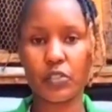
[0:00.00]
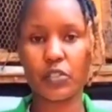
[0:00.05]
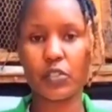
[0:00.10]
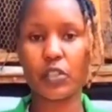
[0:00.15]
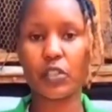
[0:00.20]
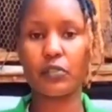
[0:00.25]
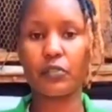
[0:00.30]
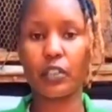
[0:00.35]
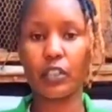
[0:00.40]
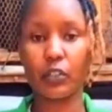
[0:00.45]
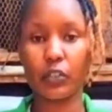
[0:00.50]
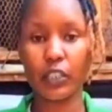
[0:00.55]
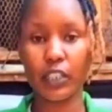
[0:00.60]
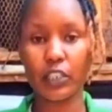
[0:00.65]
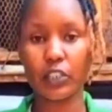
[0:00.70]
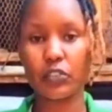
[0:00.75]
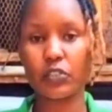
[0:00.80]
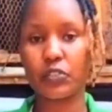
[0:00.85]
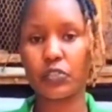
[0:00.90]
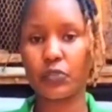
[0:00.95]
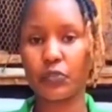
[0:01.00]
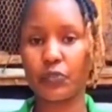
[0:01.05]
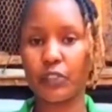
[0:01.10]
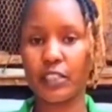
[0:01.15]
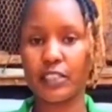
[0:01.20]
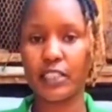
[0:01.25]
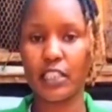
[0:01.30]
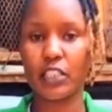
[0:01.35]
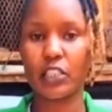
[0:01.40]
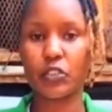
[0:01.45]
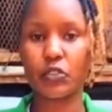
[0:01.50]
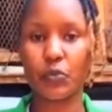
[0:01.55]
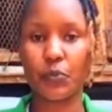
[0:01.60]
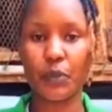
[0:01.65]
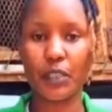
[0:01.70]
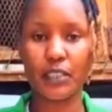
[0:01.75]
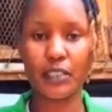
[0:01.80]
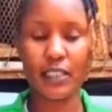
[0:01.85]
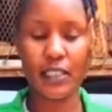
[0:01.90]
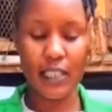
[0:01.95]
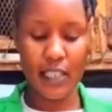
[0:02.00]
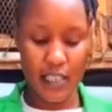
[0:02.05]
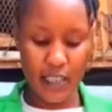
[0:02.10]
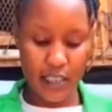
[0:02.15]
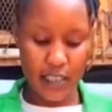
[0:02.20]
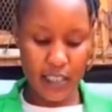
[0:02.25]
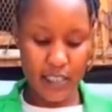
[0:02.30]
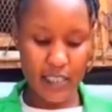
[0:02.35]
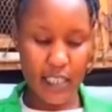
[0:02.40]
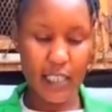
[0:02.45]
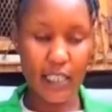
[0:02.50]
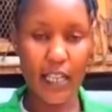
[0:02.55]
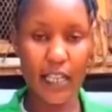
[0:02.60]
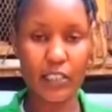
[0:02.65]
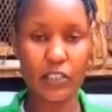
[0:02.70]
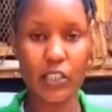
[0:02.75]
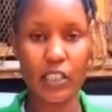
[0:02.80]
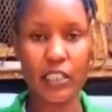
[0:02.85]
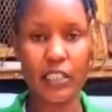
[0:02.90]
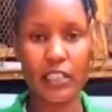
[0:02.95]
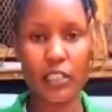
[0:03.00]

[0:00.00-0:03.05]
So if you're looking to venture into meat, these are actually